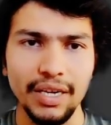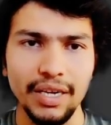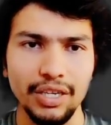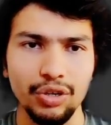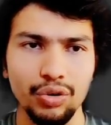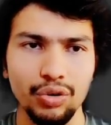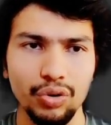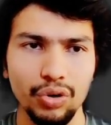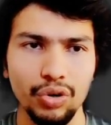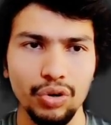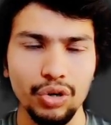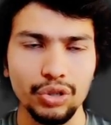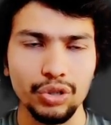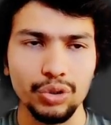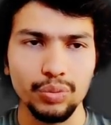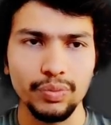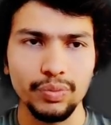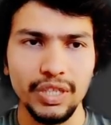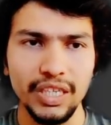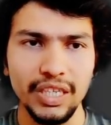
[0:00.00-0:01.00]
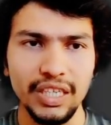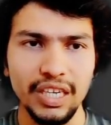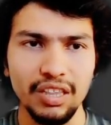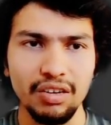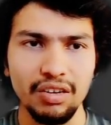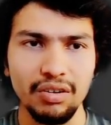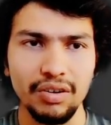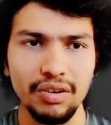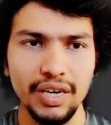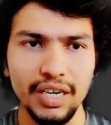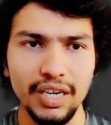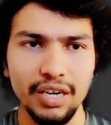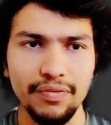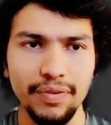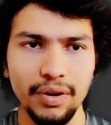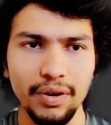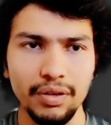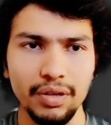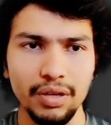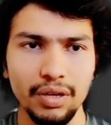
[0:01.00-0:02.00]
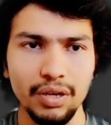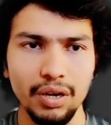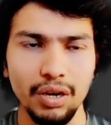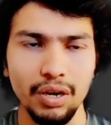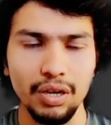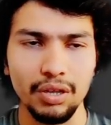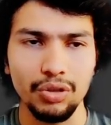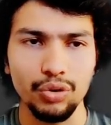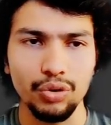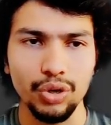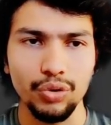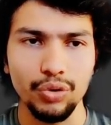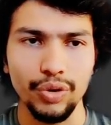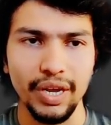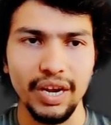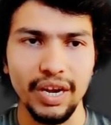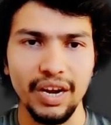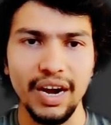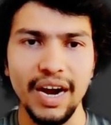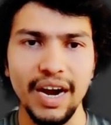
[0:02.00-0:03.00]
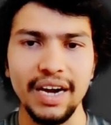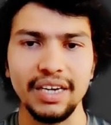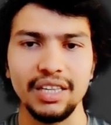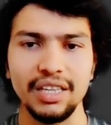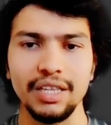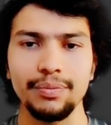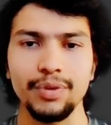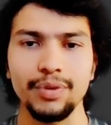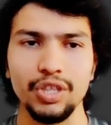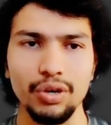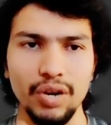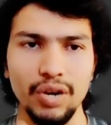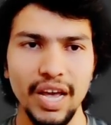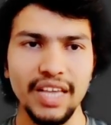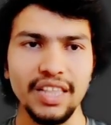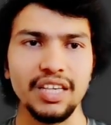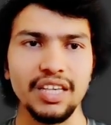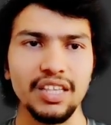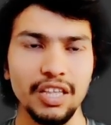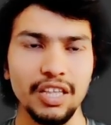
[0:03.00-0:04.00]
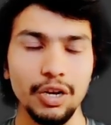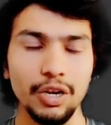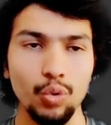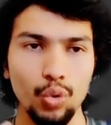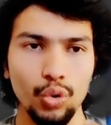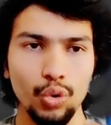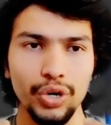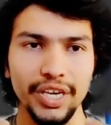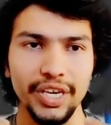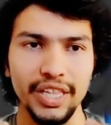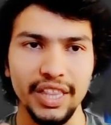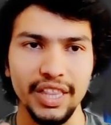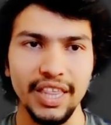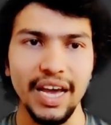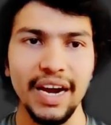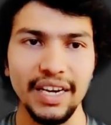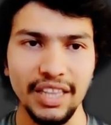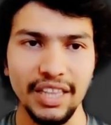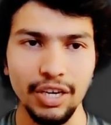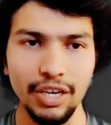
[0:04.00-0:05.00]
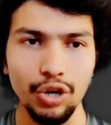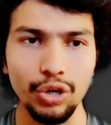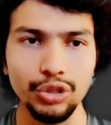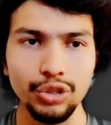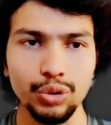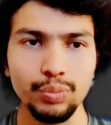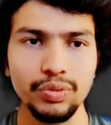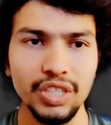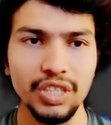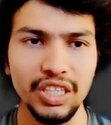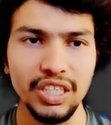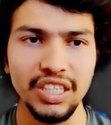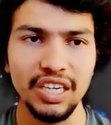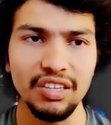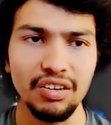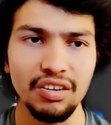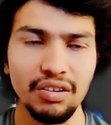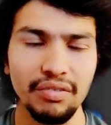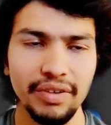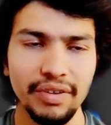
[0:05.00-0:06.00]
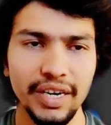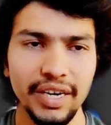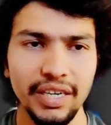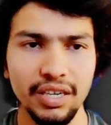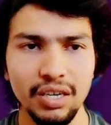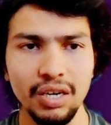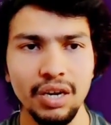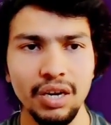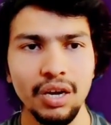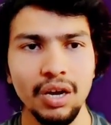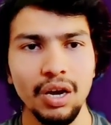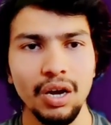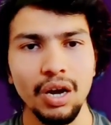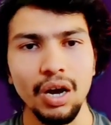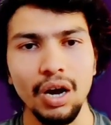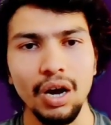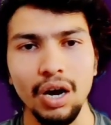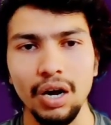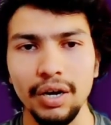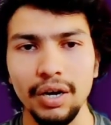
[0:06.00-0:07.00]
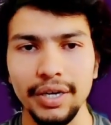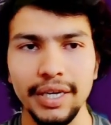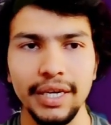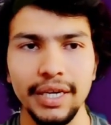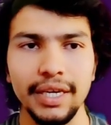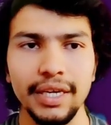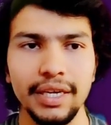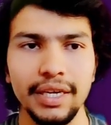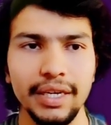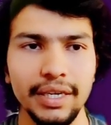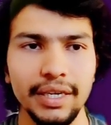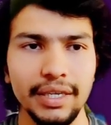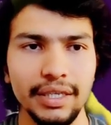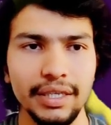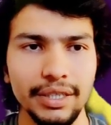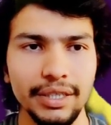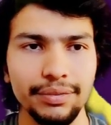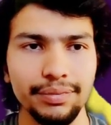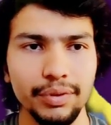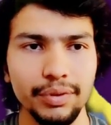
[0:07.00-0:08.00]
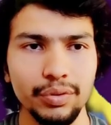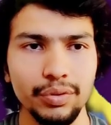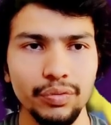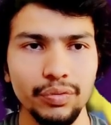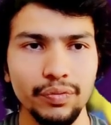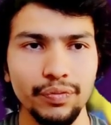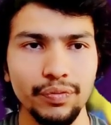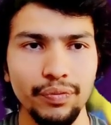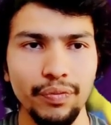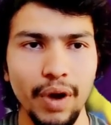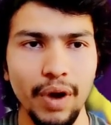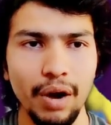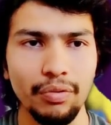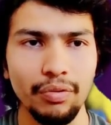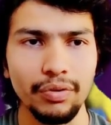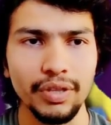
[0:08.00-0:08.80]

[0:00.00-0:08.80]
your custom data generator function. Also you can write the visualization code inside the custom data generator. And if you found